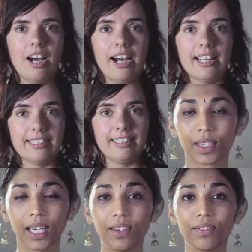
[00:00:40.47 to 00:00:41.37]

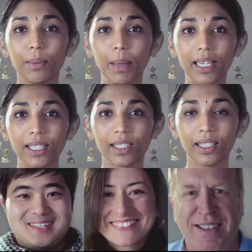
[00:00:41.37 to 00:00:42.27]
Ice. Information
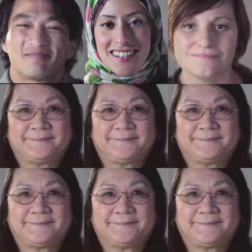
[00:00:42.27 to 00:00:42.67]
and cultural